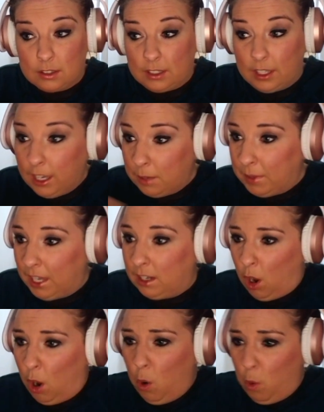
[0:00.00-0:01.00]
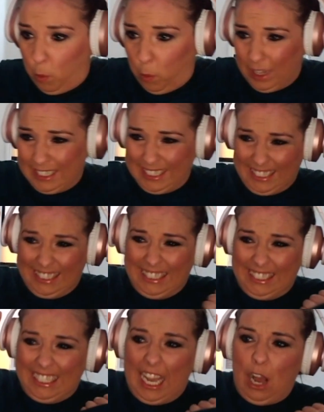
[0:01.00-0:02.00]
Damn it. Oh!
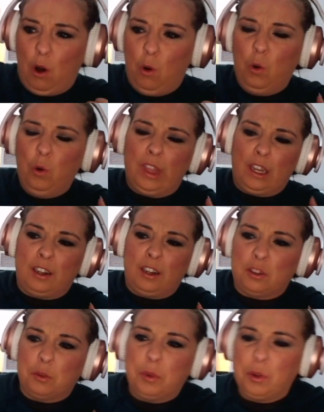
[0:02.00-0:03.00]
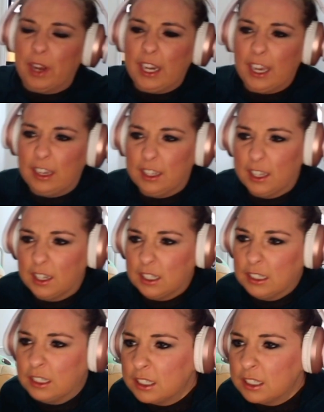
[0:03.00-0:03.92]
Oh, that'll knock the wind right out of you.